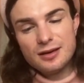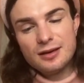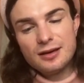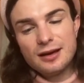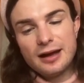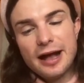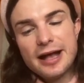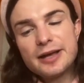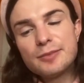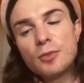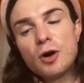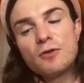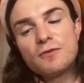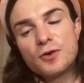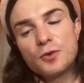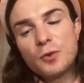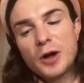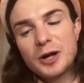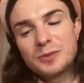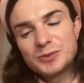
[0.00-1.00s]
I am
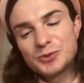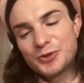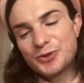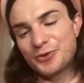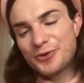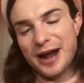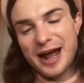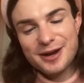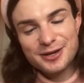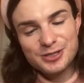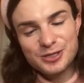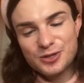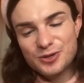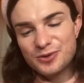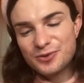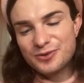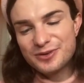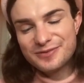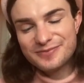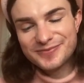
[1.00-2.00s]
overwhelmed with
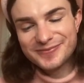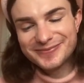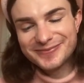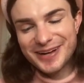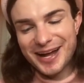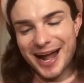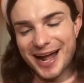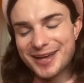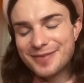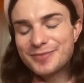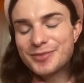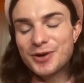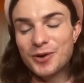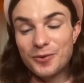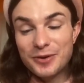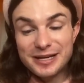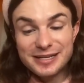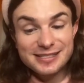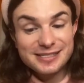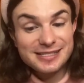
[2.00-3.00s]
gratitude. I am
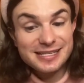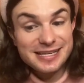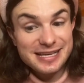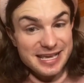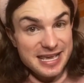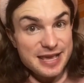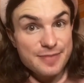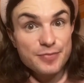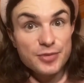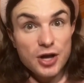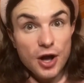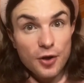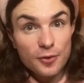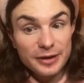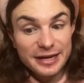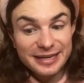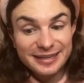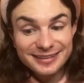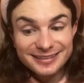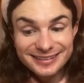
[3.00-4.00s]
going to keep
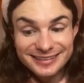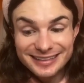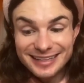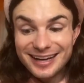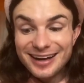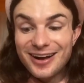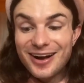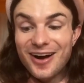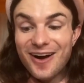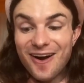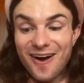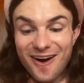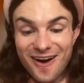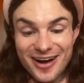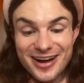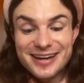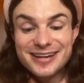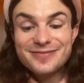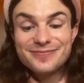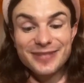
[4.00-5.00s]
going
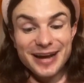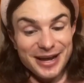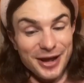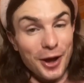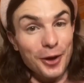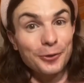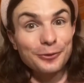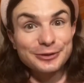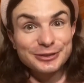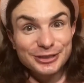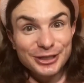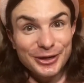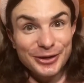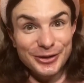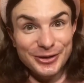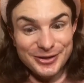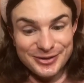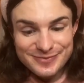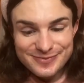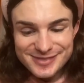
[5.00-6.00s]
on my own
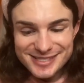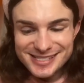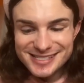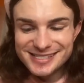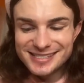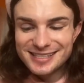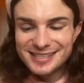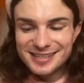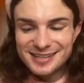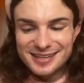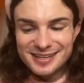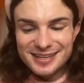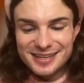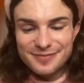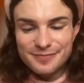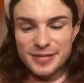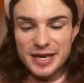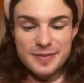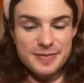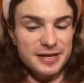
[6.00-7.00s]
terms.
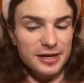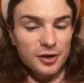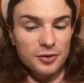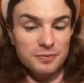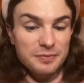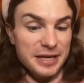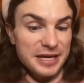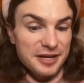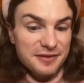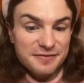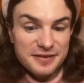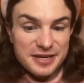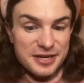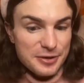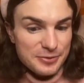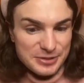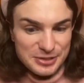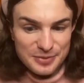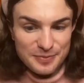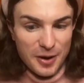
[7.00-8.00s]
Maybe I'll make a
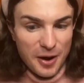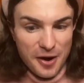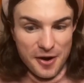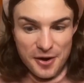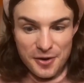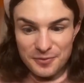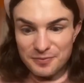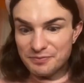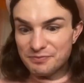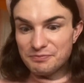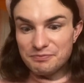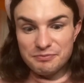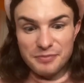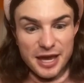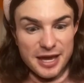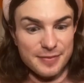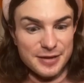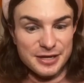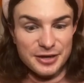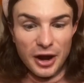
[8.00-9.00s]
video tomorrow,
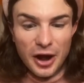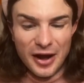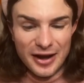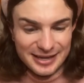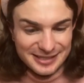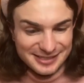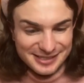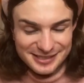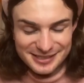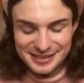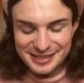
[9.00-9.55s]
maybe not.